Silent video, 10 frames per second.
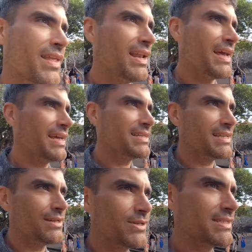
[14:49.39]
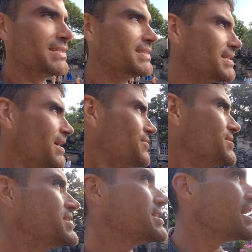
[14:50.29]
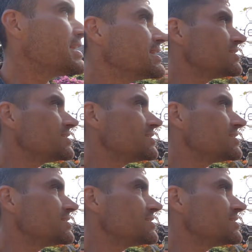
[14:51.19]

and like hissing noises and stuff, just to kind of